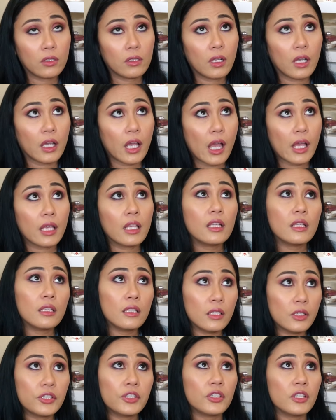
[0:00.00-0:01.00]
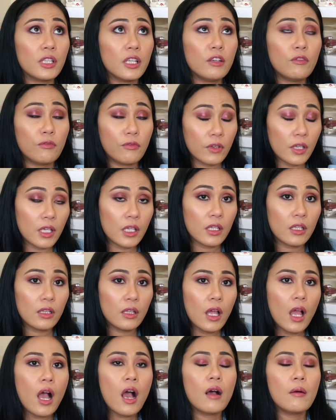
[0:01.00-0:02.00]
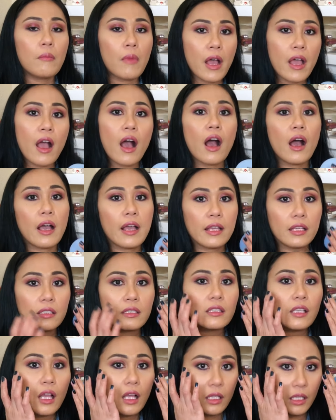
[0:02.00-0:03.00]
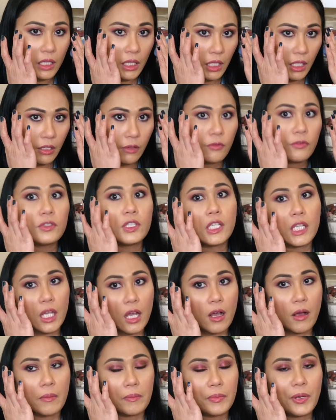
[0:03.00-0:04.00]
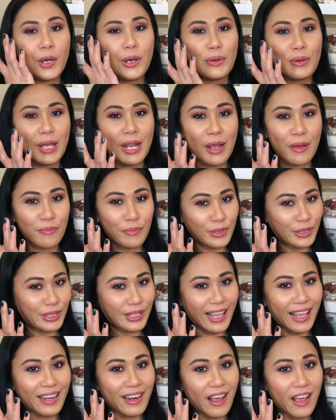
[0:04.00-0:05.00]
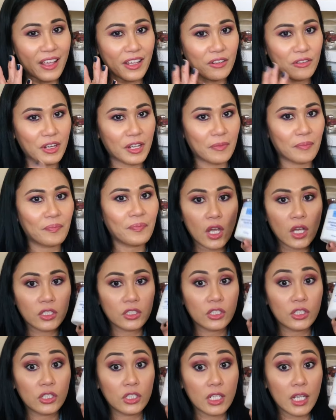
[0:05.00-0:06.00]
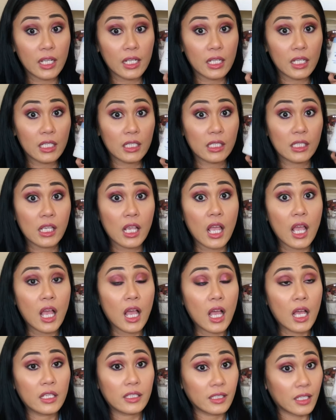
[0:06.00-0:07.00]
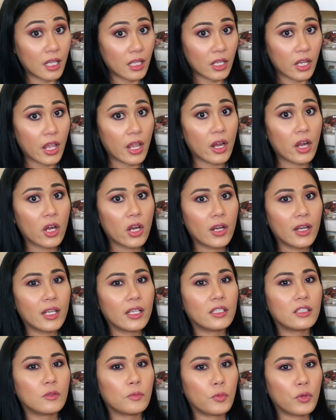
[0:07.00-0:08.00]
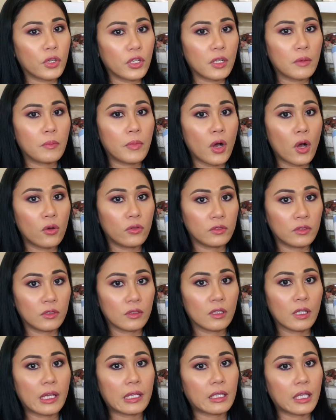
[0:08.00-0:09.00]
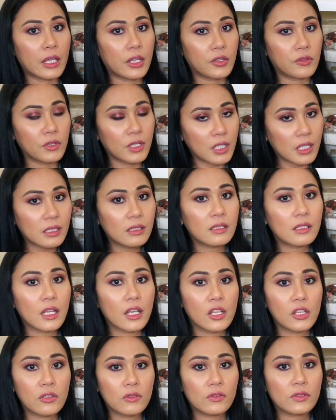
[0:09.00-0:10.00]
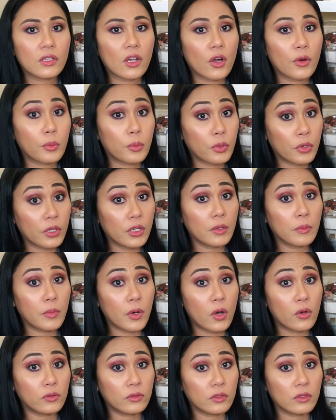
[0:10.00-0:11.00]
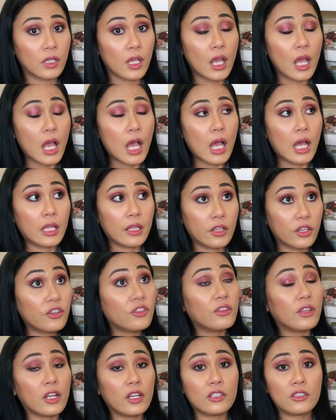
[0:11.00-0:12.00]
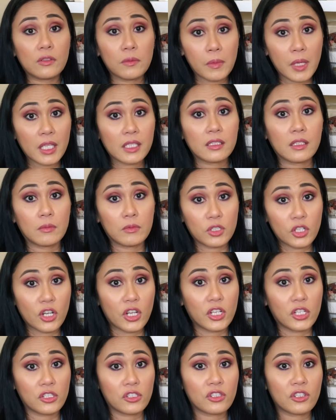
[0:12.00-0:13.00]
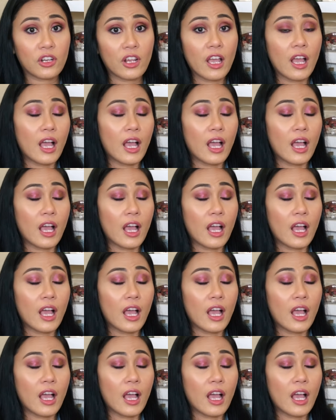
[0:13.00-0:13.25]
Like, I can literally feel my eyes lifting up when I put that eye cream. Dr. Denese skincare is pretty potent. Like the ingredients they use are pretty potent. They're there to make some change.